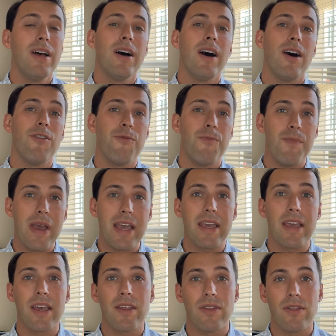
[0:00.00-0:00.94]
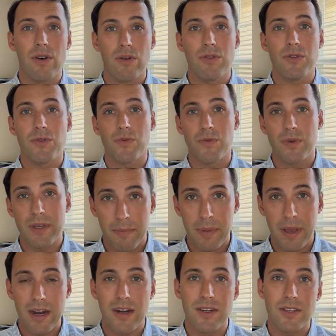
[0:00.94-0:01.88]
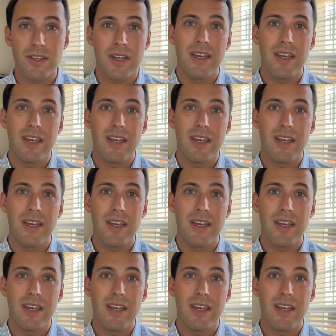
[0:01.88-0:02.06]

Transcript: of making those repairs.